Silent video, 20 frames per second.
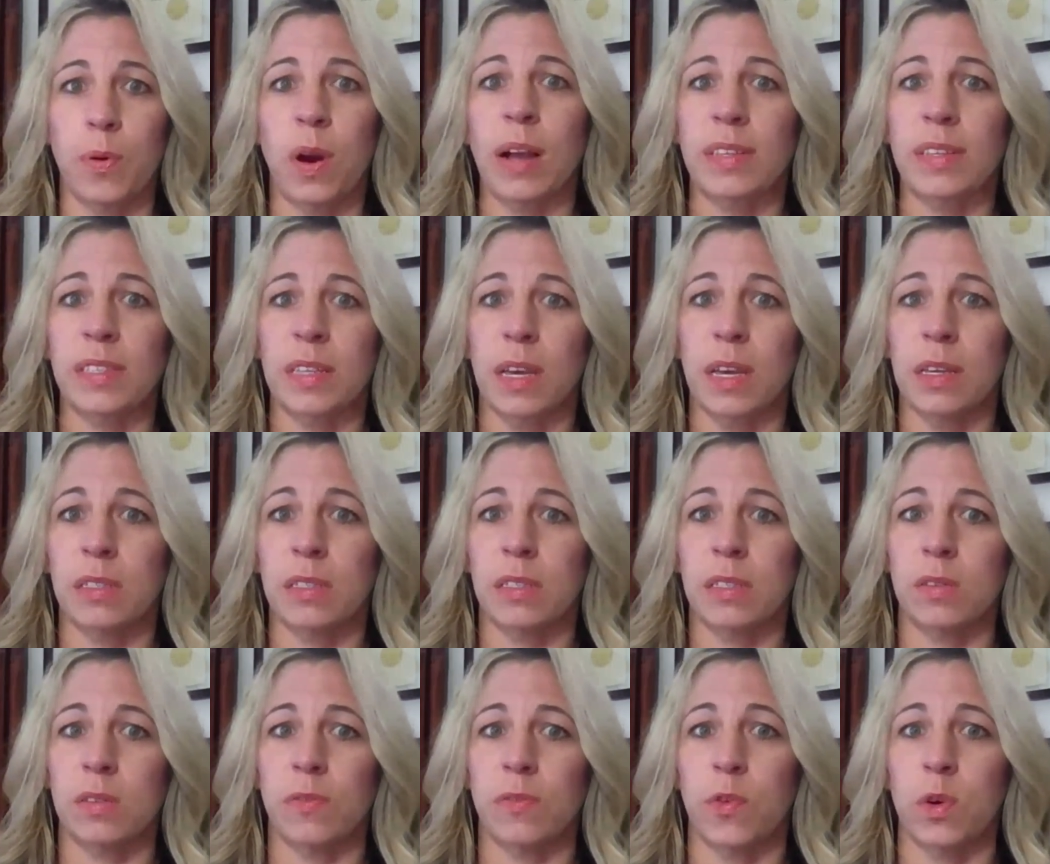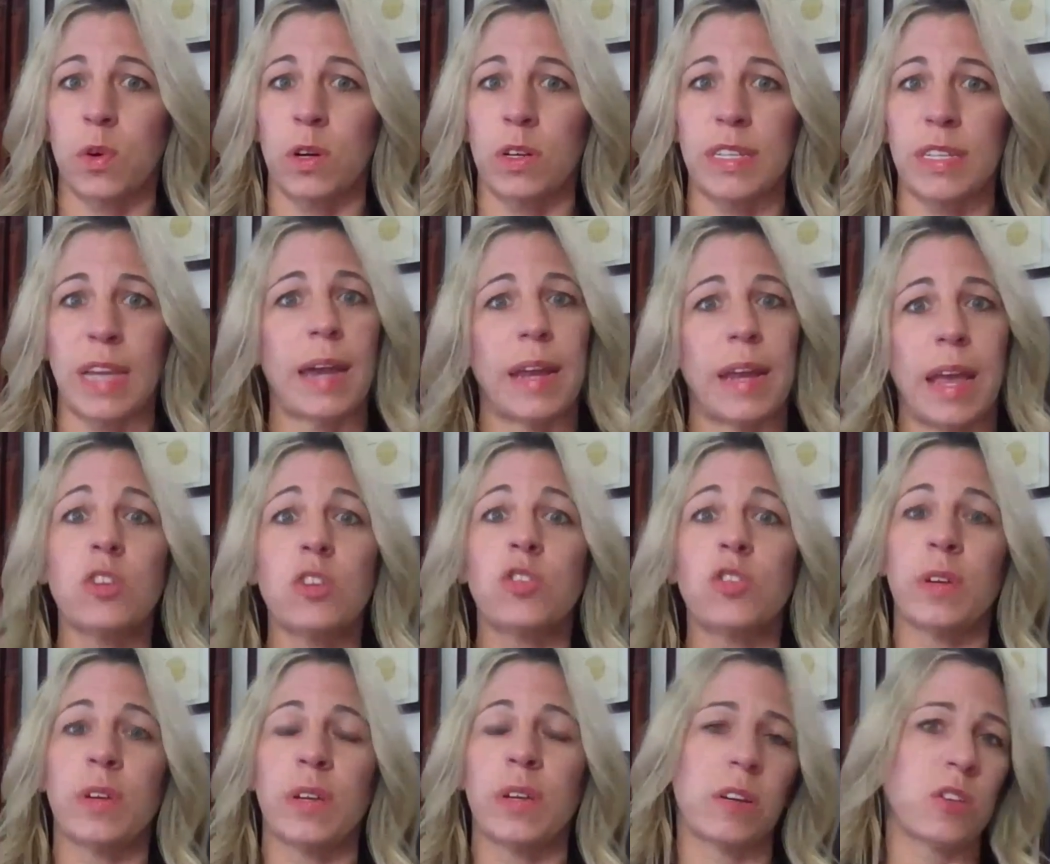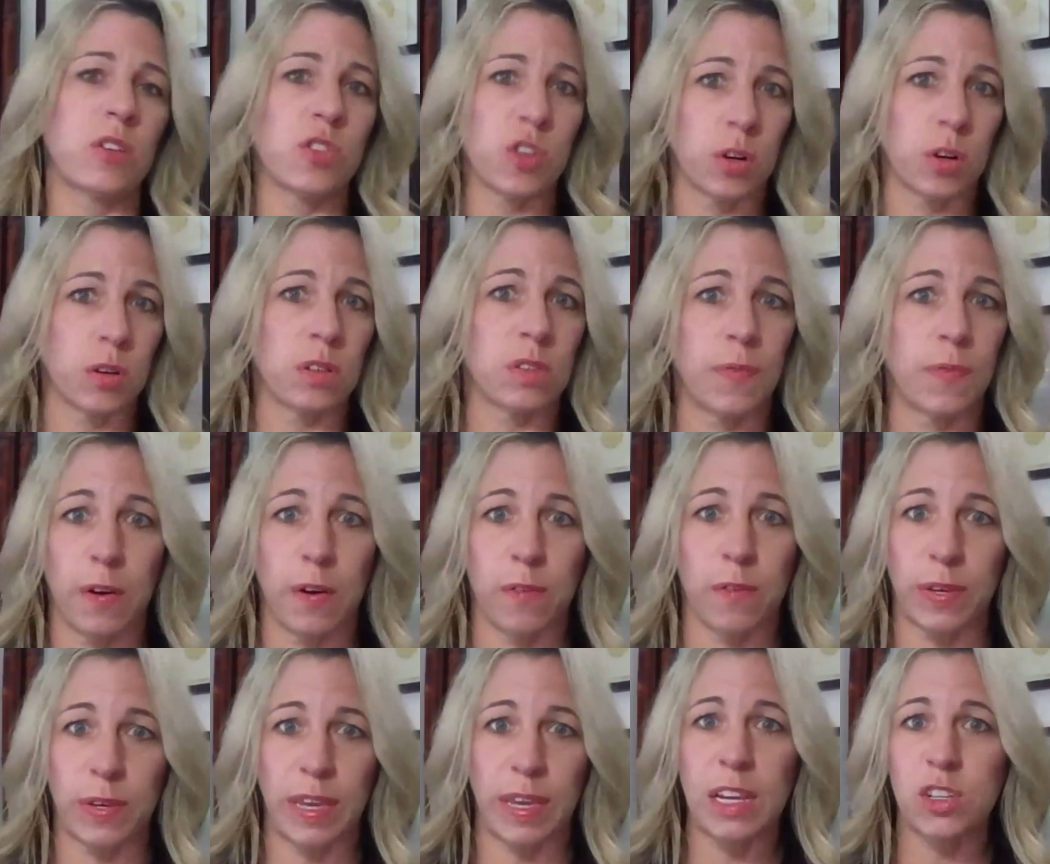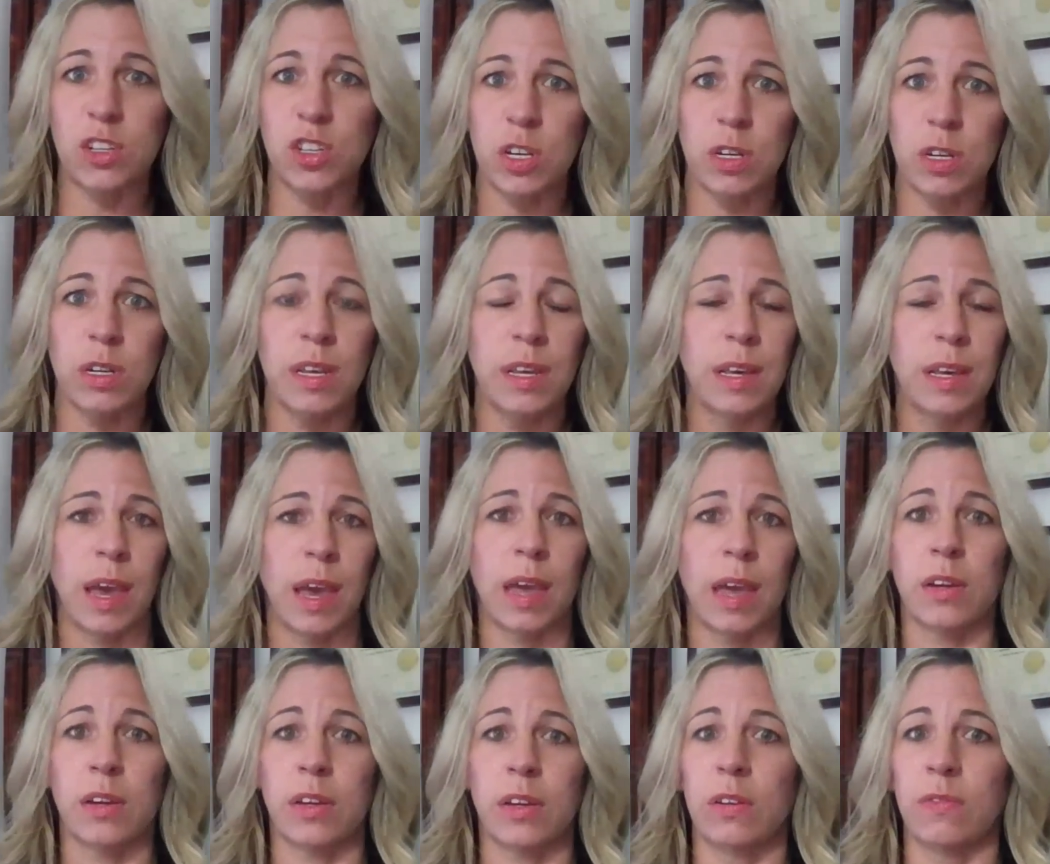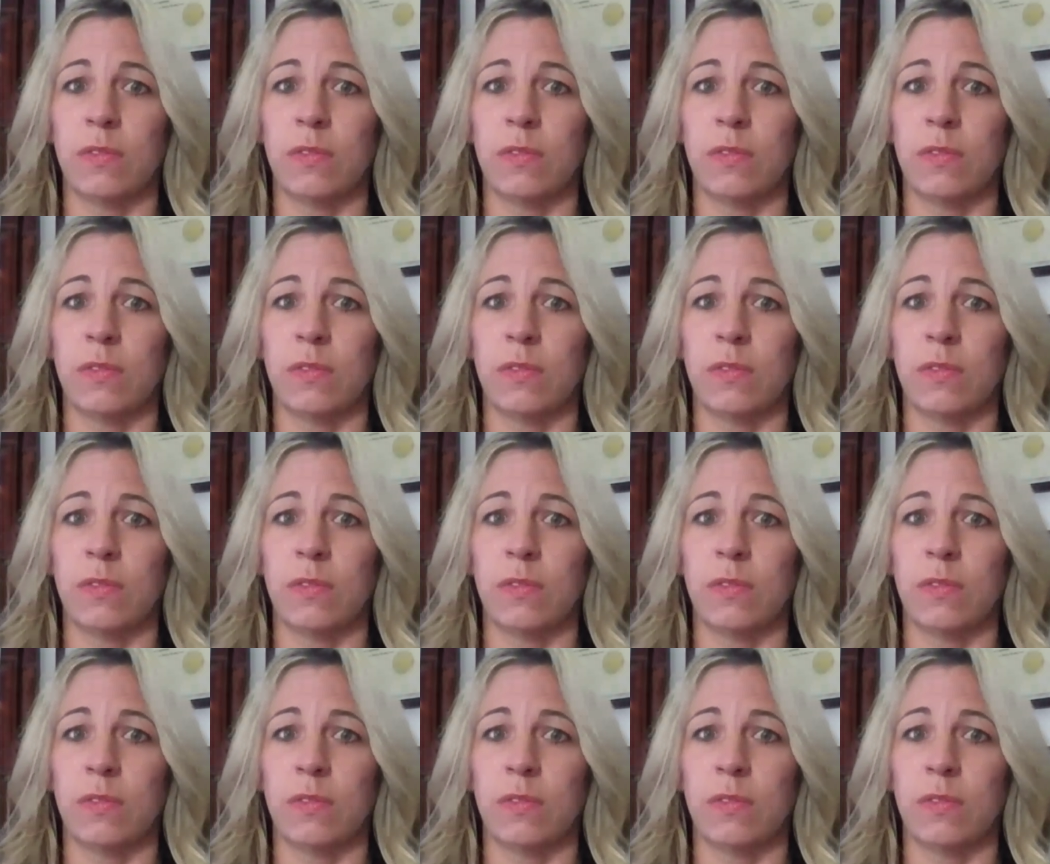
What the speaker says: process for data entry and insurance verification, and